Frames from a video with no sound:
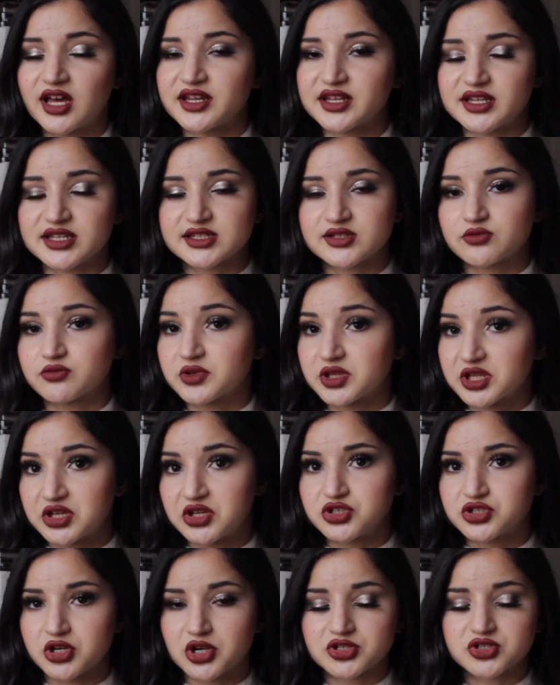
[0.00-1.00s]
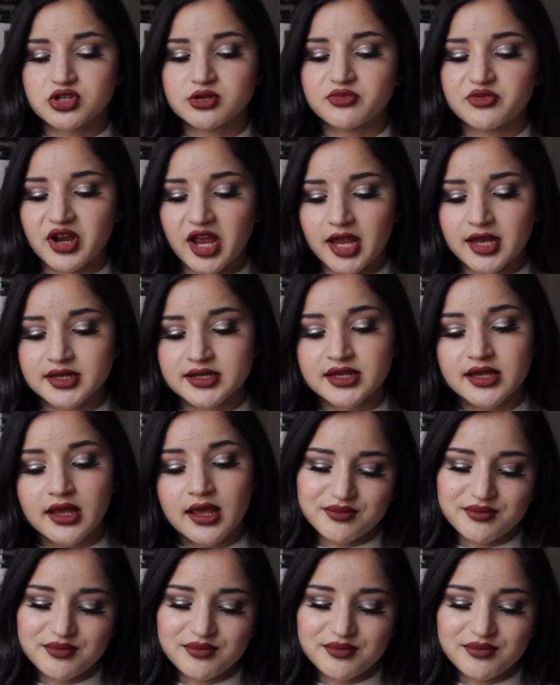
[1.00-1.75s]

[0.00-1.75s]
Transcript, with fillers: Lottie is a really good drugstore brand.